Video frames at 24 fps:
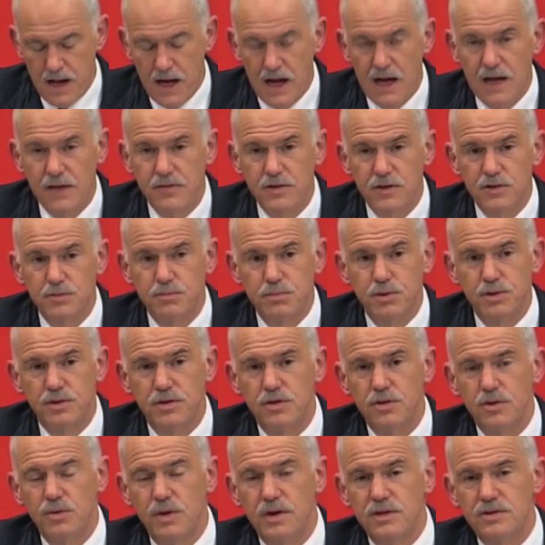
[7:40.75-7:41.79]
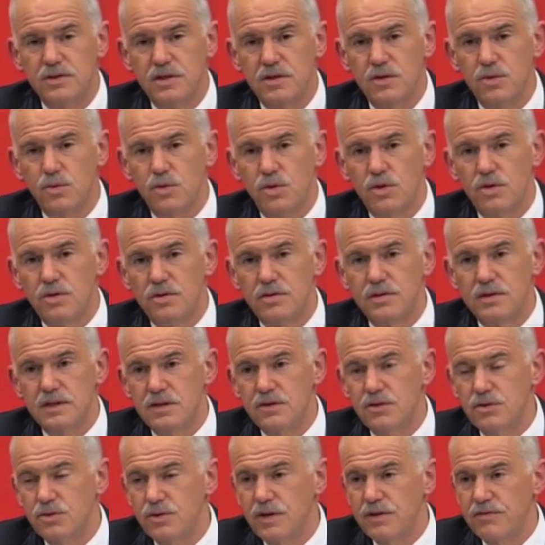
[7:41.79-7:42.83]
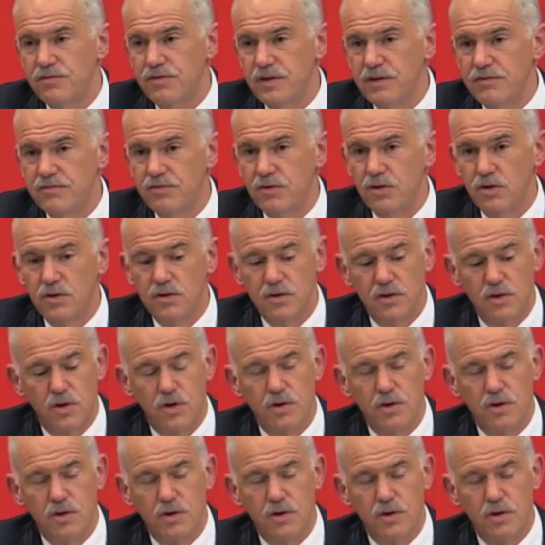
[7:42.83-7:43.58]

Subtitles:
and this put the US and the world into a free fall,